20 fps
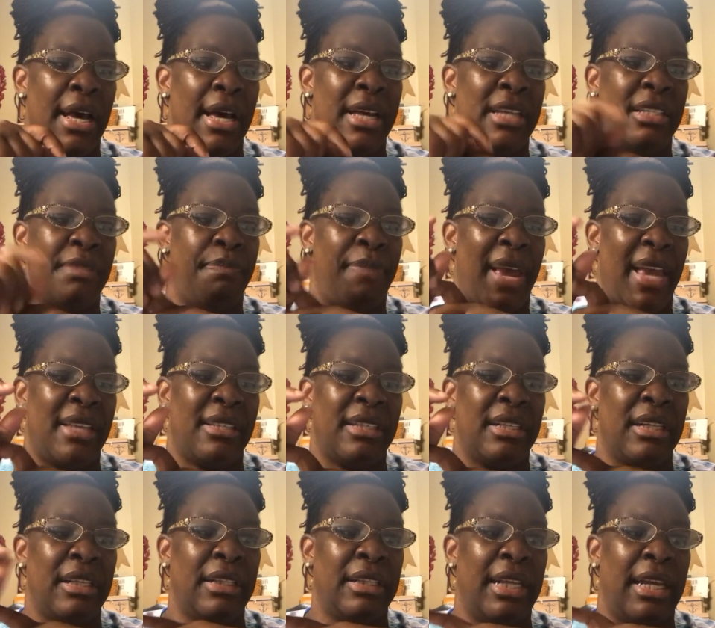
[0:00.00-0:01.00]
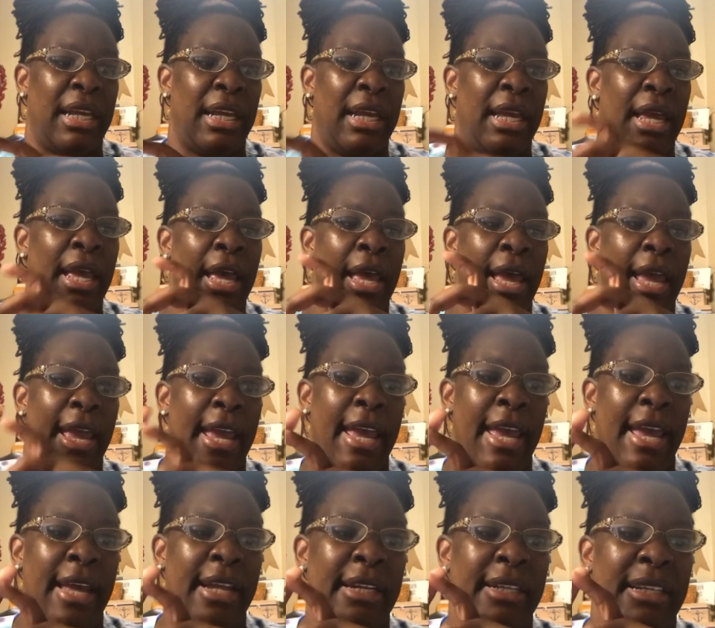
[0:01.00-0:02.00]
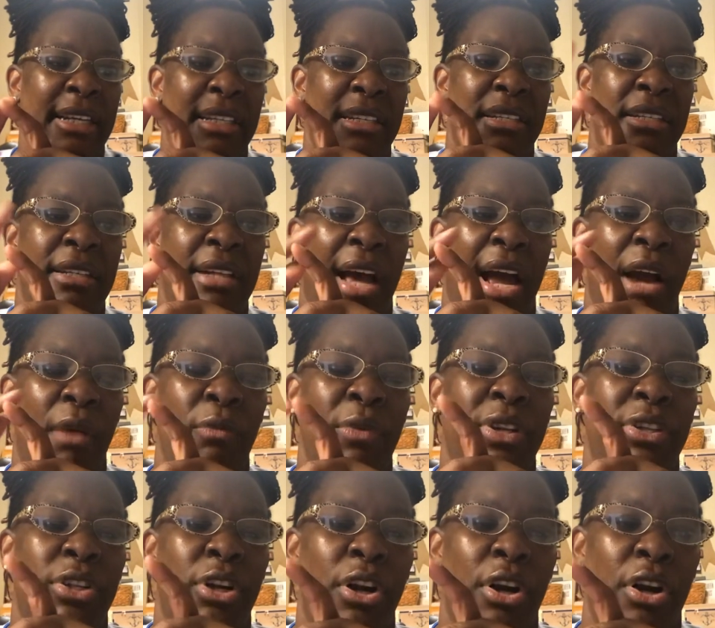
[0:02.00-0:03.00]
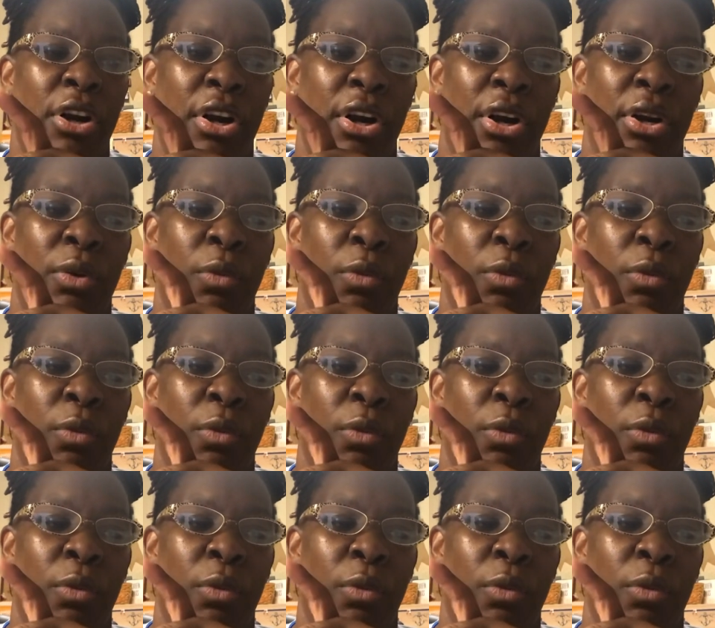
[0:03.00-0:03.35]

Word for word: but uh, we don't like it because basically